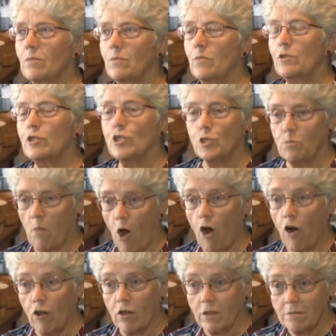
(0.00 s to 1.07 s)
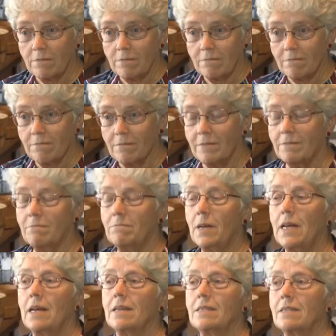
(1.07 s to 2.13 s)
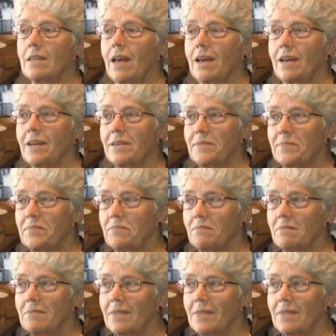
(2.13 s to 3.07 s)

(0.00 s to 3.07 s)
were small, but um,